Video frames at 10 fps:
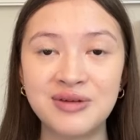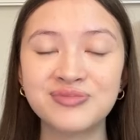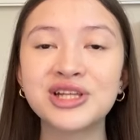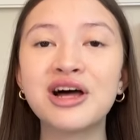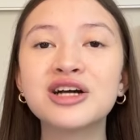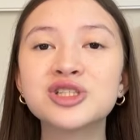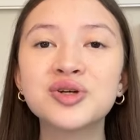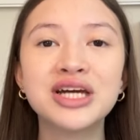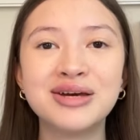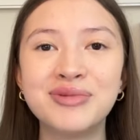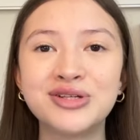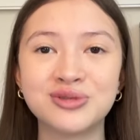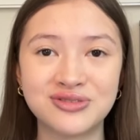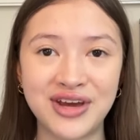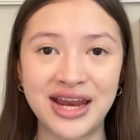The luxury image
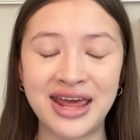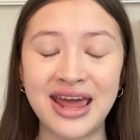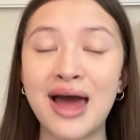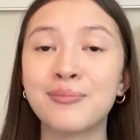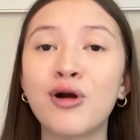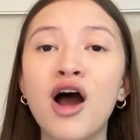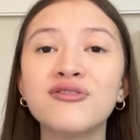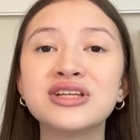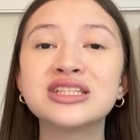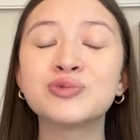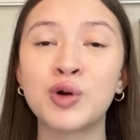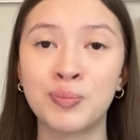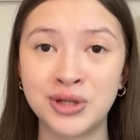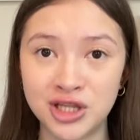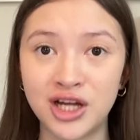was fading, and profits were
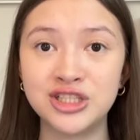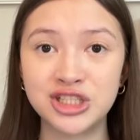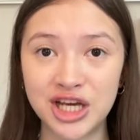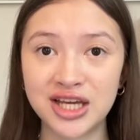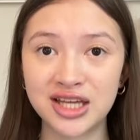plunging.